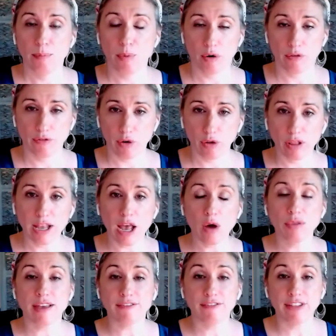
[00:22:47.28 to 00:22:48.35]
portfolio
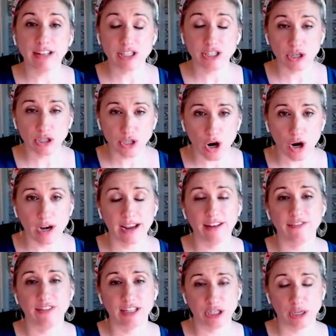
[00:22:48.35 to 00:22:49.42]
that fits your target,
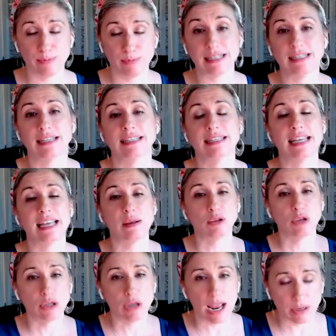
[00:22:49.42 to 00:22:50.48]
fits your business,
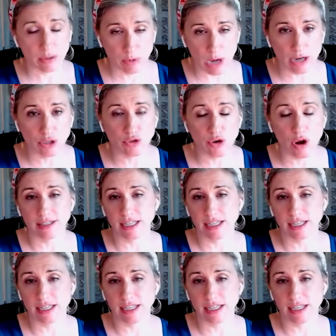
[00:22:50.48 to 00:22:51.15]
and draws